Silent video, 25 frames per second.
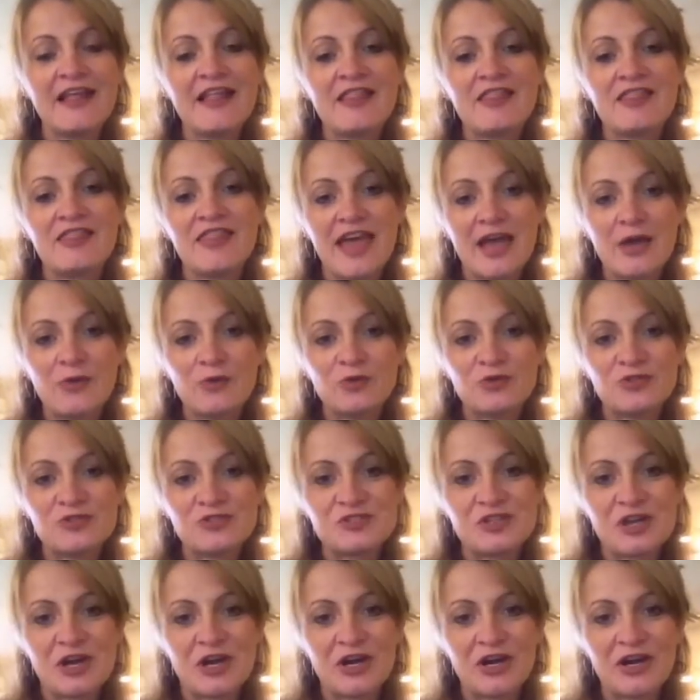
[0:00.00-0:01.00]
That will
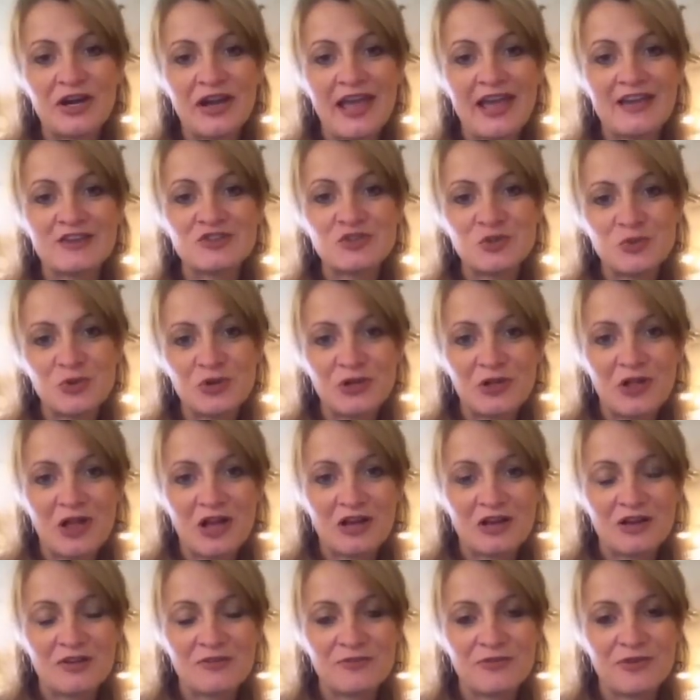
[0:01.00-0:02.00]
start at 2 o'clock
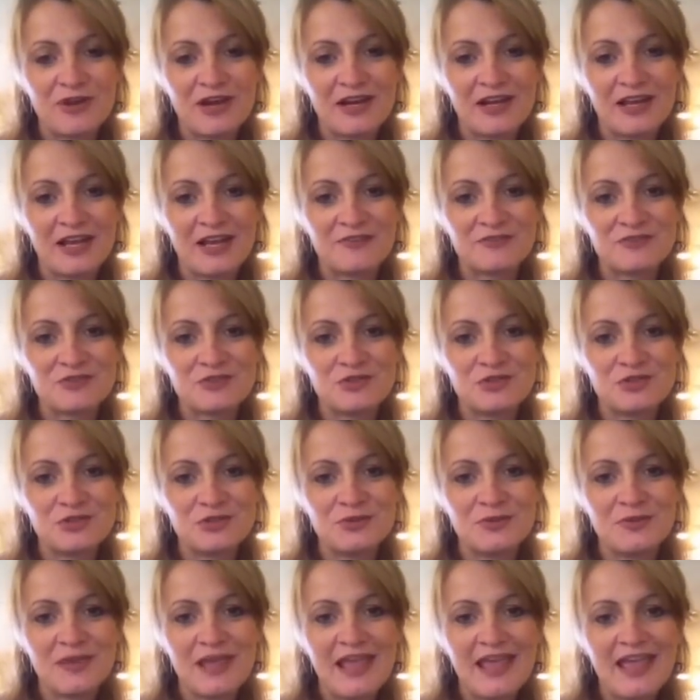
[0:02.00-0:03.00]
on Friday
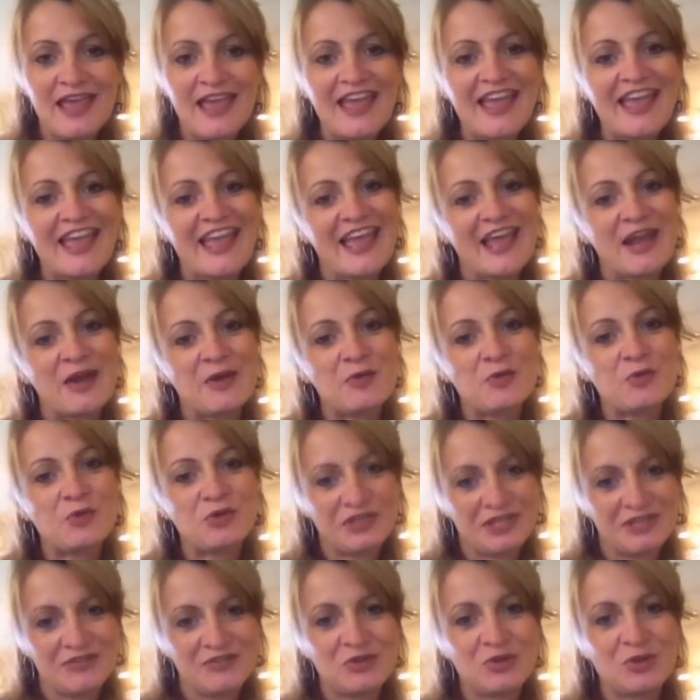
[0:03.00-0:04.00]
afternoon, and we'll
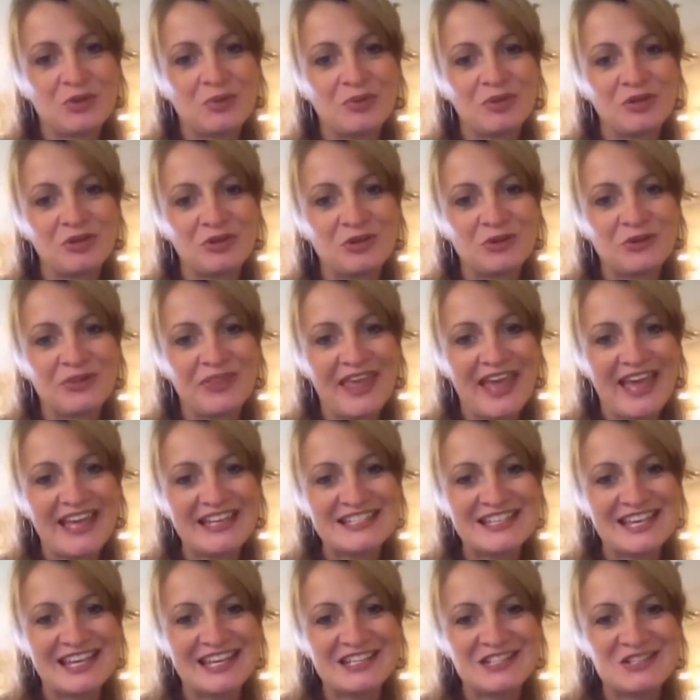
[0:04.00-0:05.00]
give you a balloon that
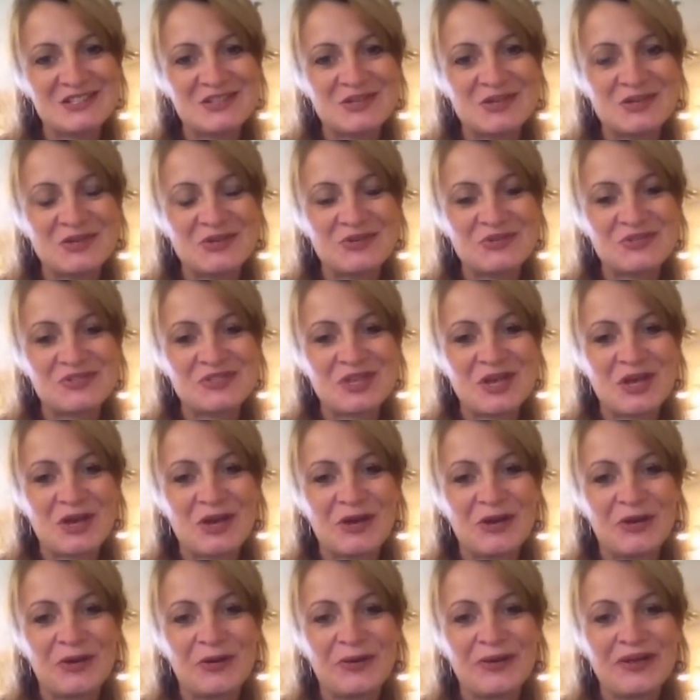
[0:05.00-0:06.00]
day too.
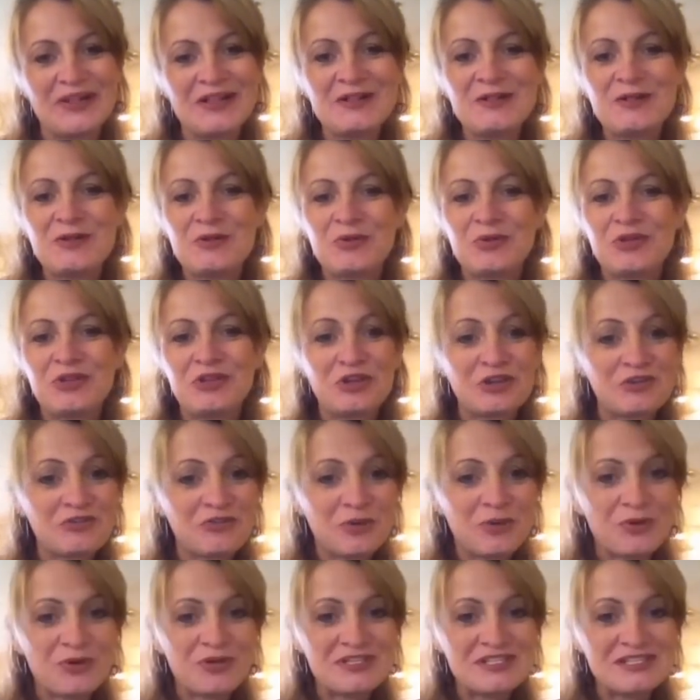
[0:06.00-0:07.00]
So we look
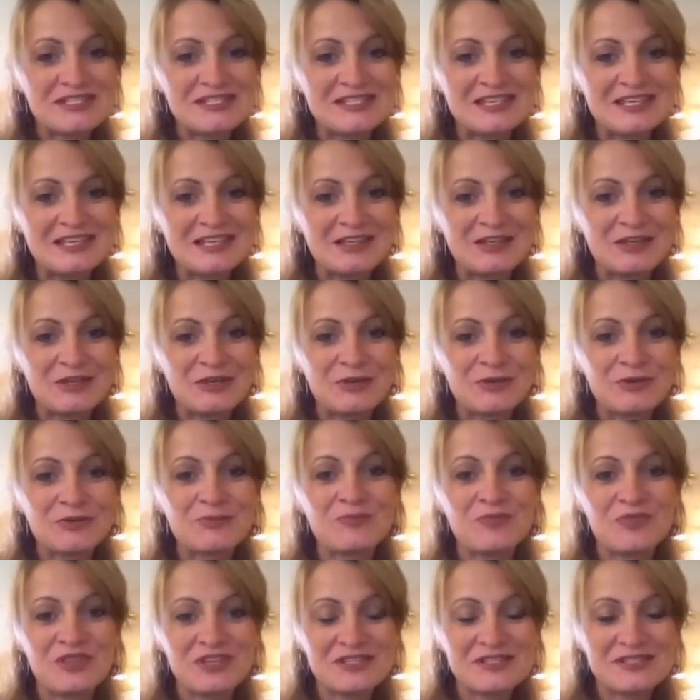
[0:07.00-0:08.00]
forward to seeing you
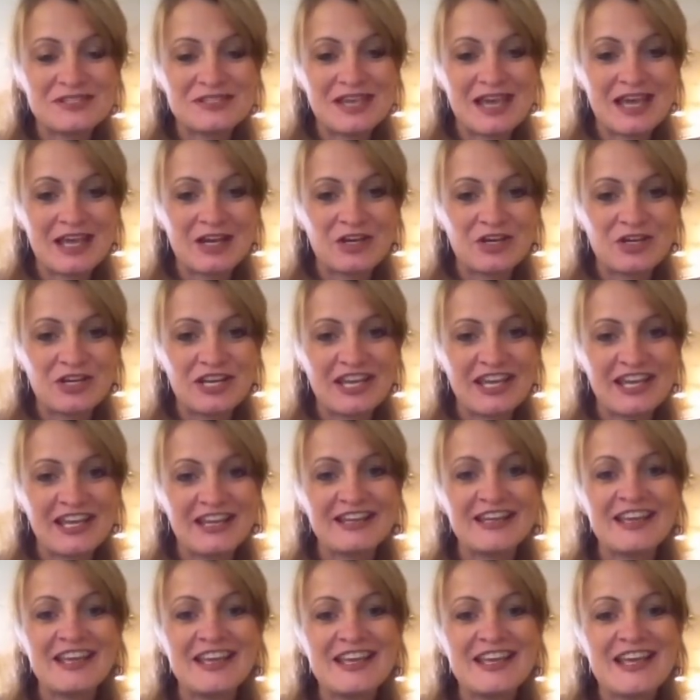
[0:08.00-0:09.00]
this Saturday,
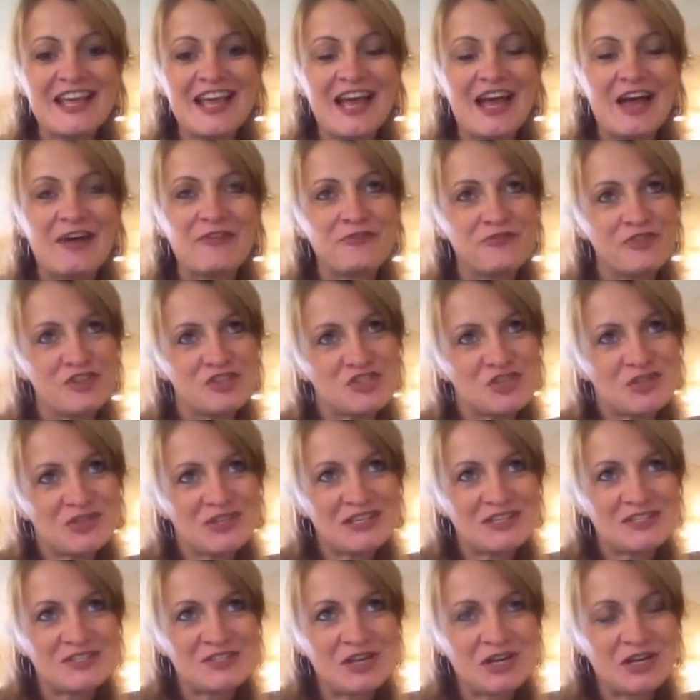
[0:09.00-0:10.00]
officially
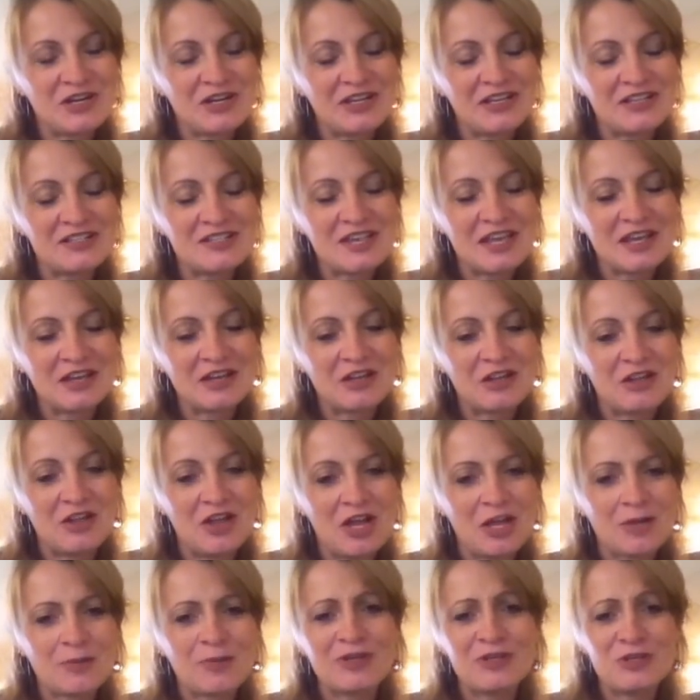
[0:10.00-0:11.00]
starting at 10
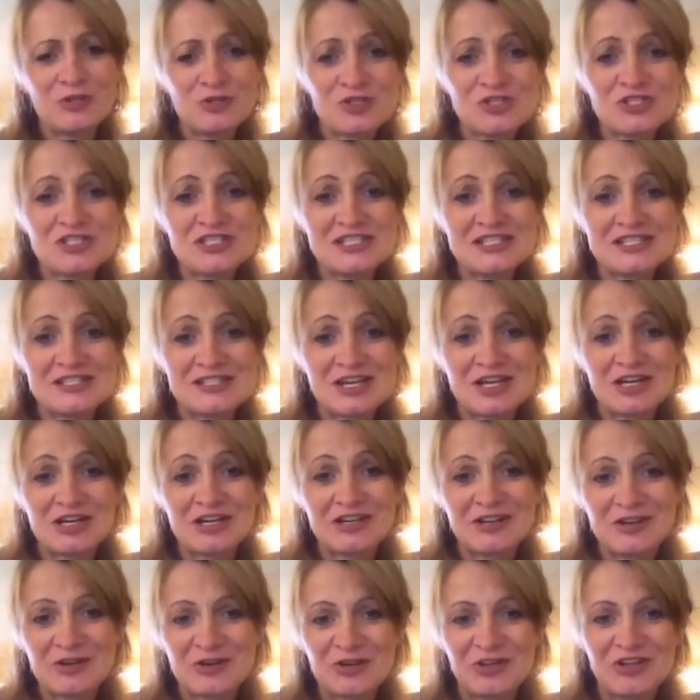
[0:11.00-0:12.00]
o'clock, but usually starting
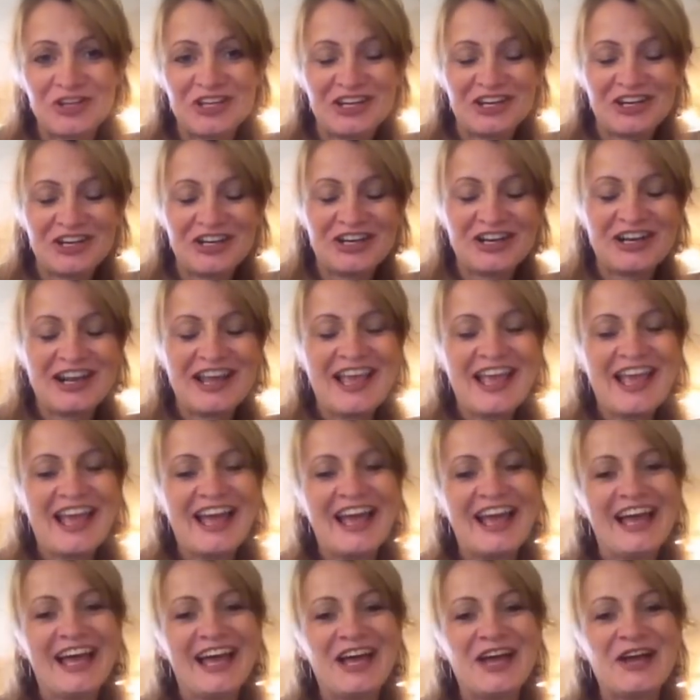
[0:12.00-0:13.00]
earlier.
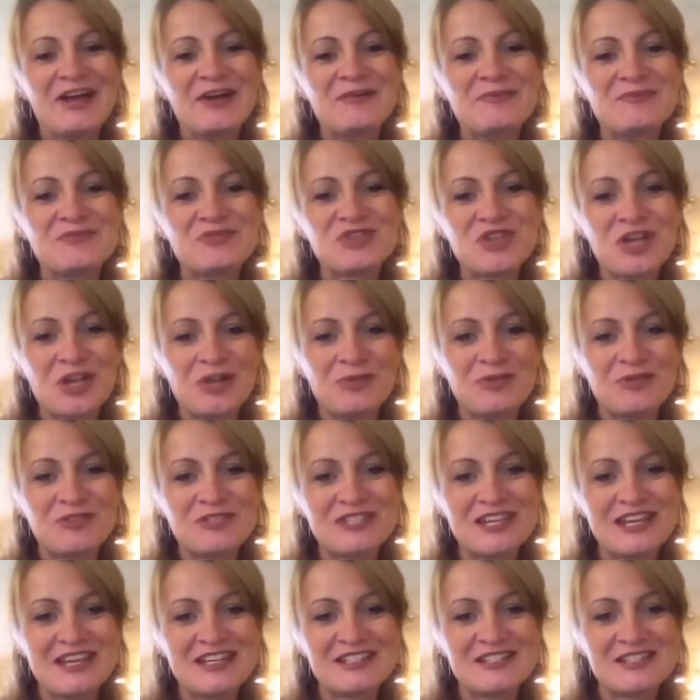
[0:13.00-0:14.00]
Shelburne
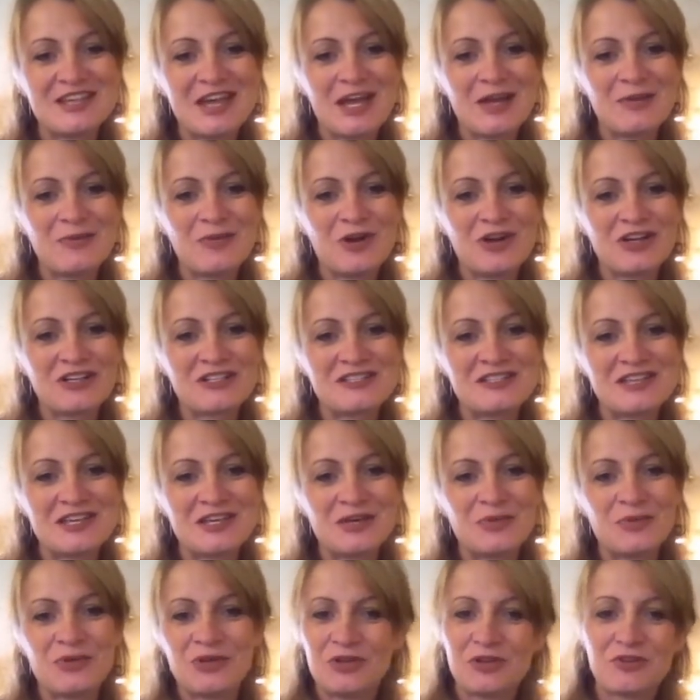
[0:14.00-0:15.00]
Day Sidewalk Sale.
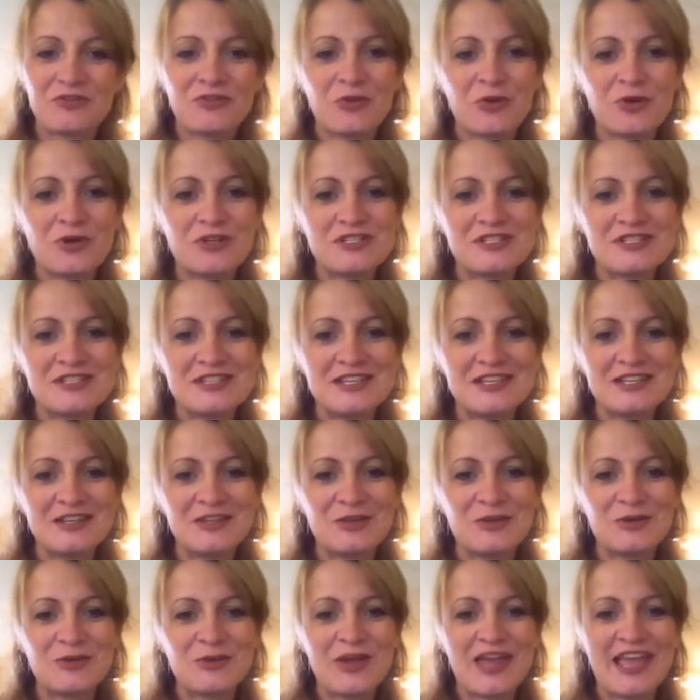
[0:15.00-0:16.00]
We look forward to seeing
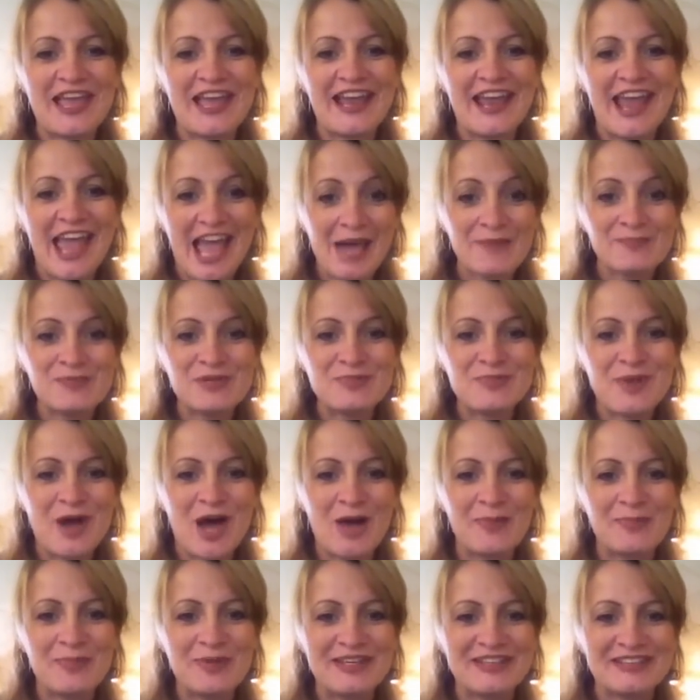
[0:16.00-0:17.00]
you, and happy
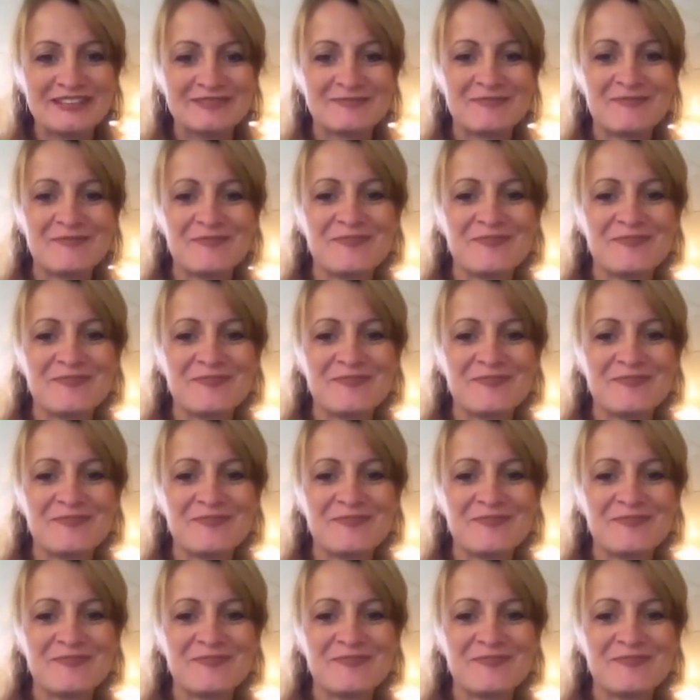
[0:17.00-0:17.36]
popping.